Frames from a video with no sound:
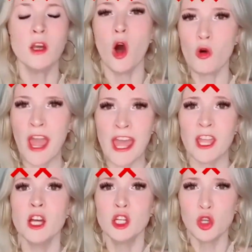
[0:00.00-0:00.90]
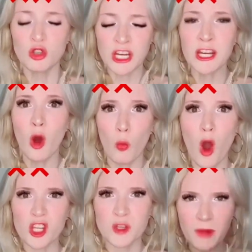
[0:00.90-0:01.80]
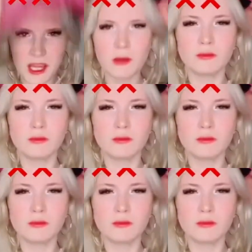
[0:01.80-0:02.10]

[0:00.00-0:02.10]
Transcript: Okay, Eugene, watch me.